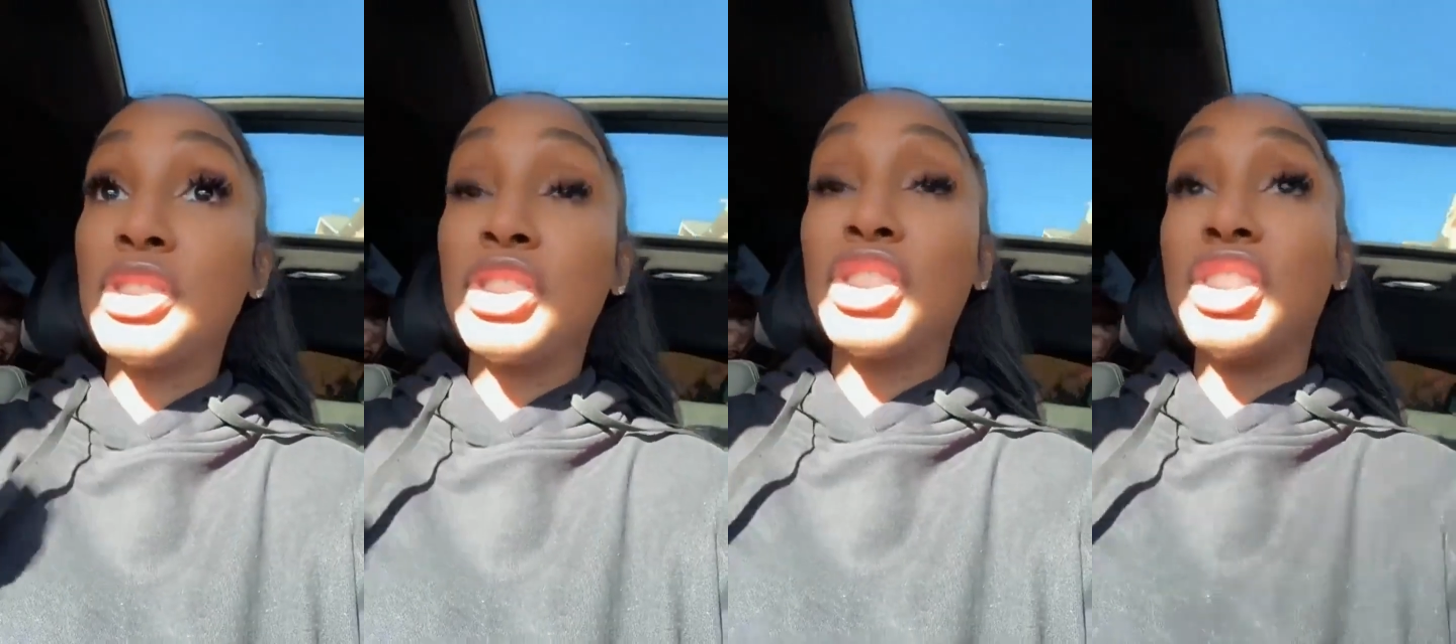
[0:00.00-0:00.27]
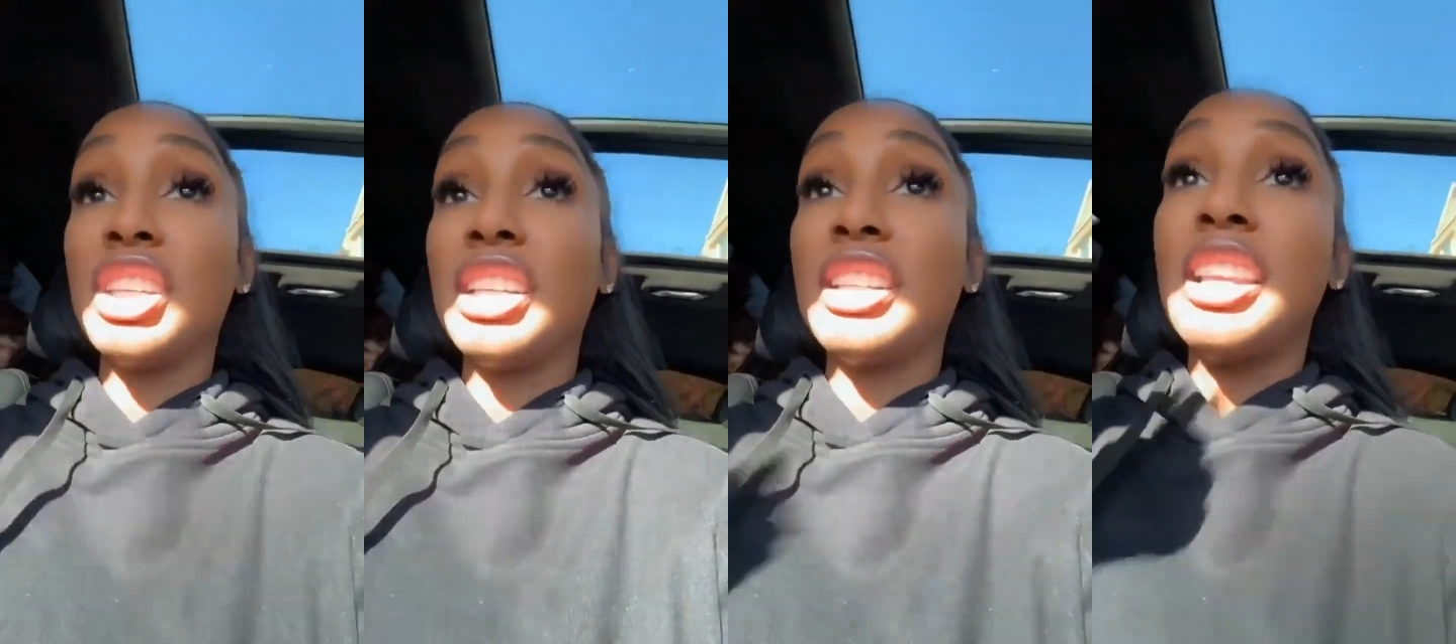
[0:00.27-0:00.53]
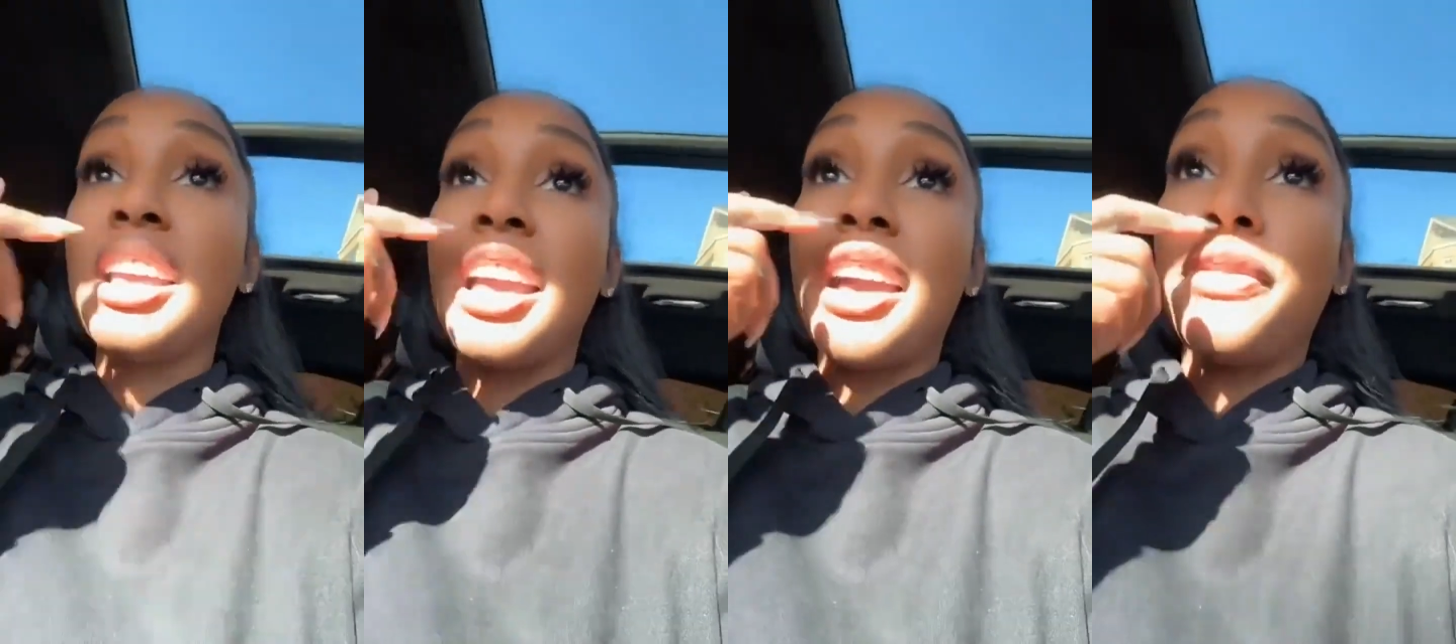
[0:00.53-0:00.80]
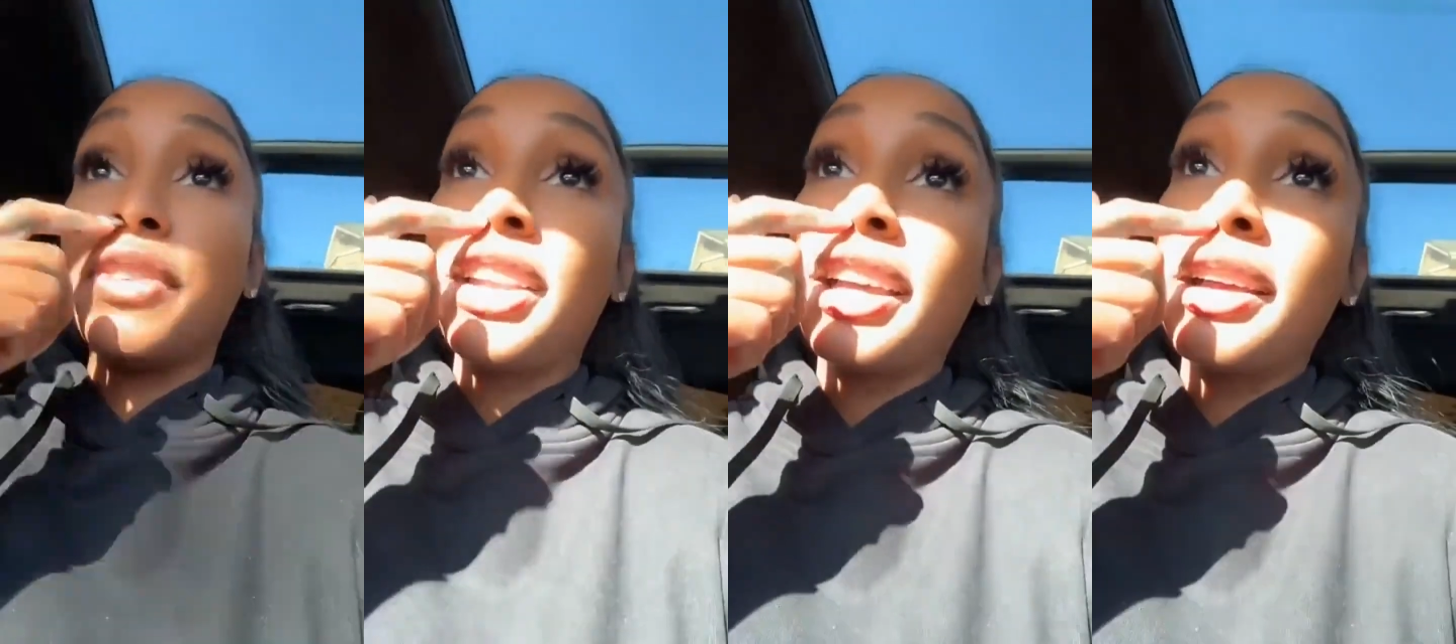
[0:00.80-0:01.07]
and shit.
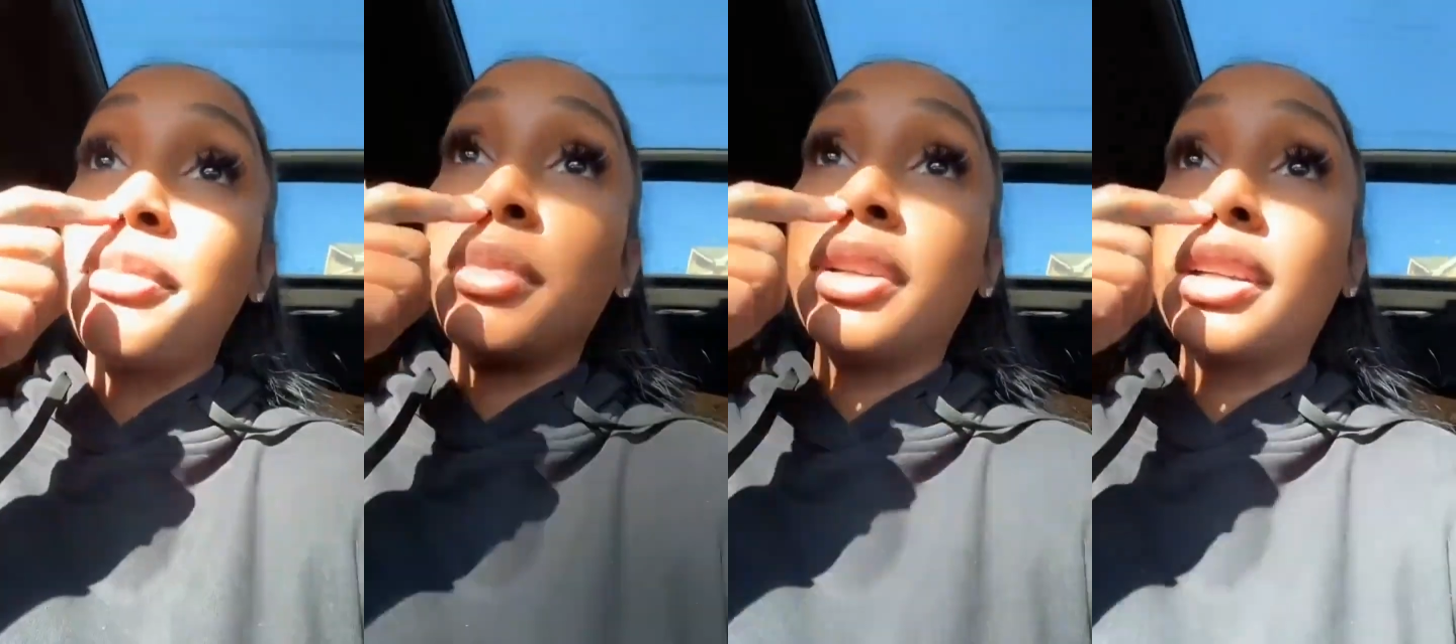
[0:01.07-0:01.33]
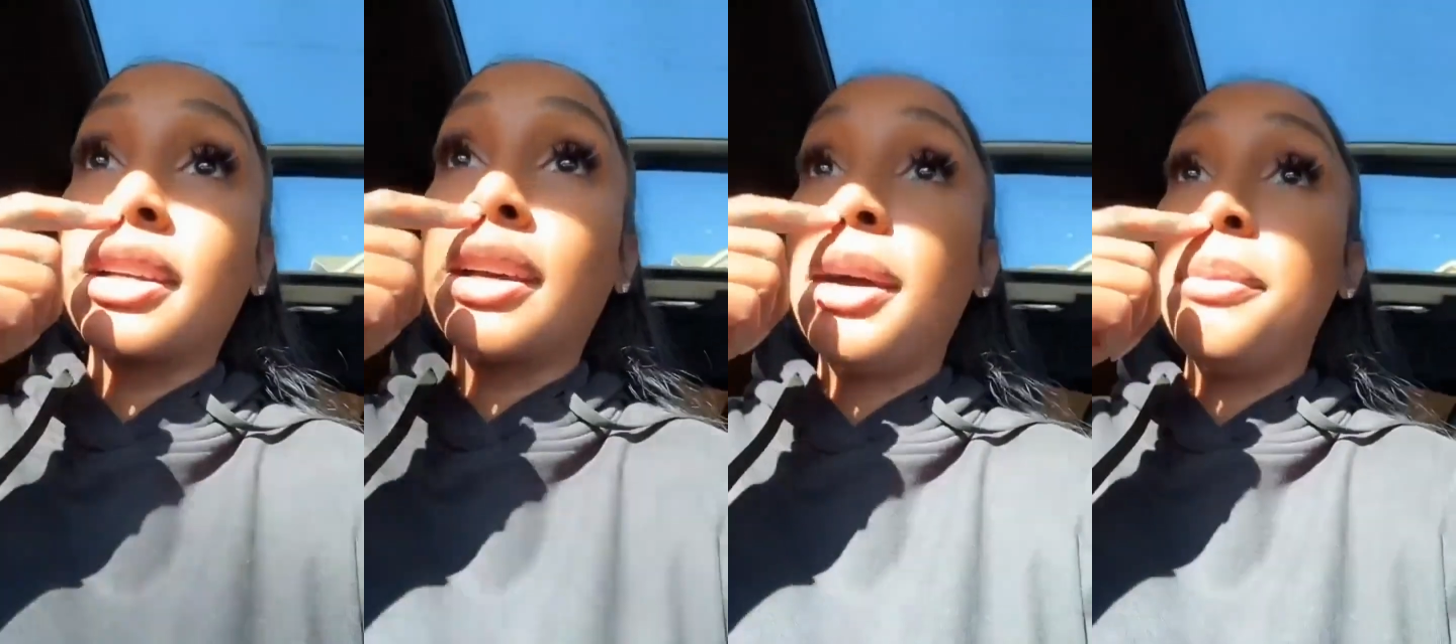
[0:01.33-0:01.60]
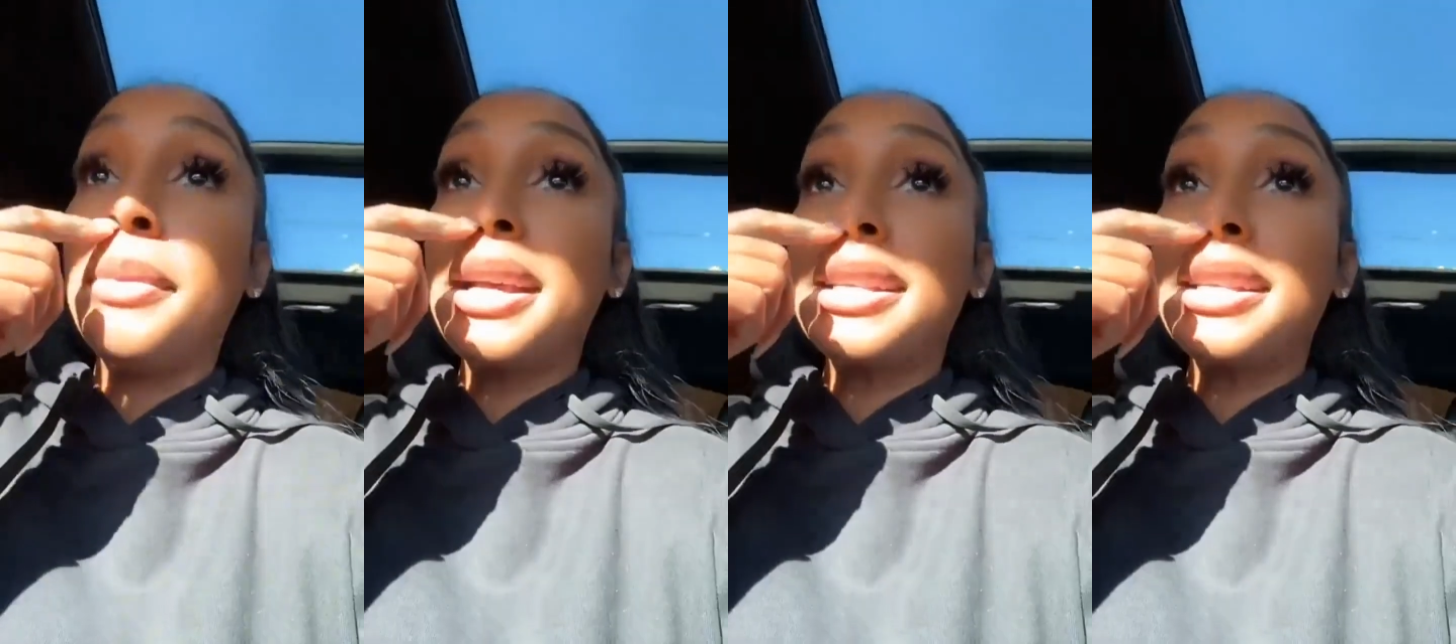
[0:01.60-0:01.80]
I feel like I'm gonna cut